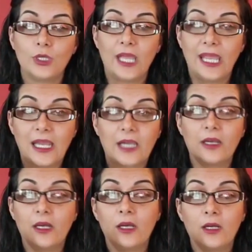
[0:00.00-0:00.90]

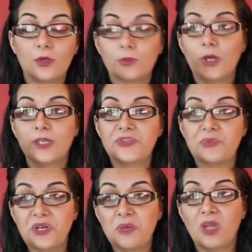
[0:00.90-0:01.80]
Again, Quran is a
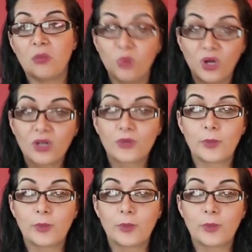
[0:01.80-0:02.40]
pretty big book,